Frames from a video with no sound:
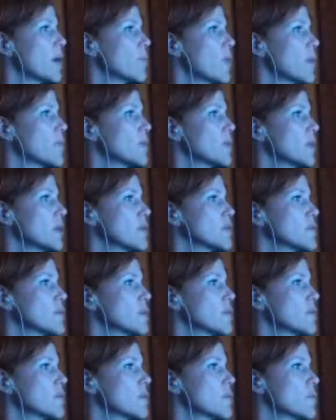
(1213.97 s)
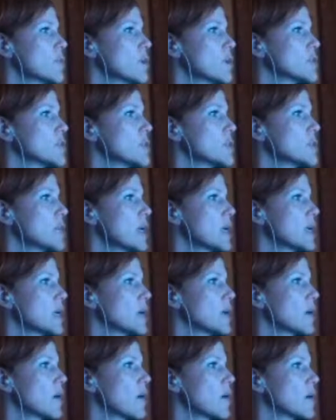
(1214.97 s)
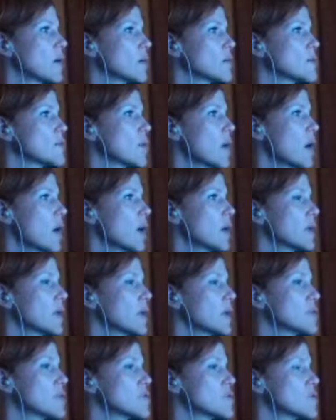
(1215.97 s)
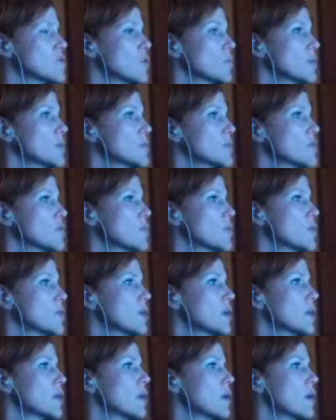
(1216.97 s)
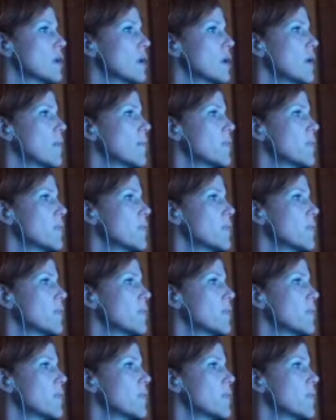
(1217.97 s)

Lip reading: parent population from which the data are drawn is normally distributed,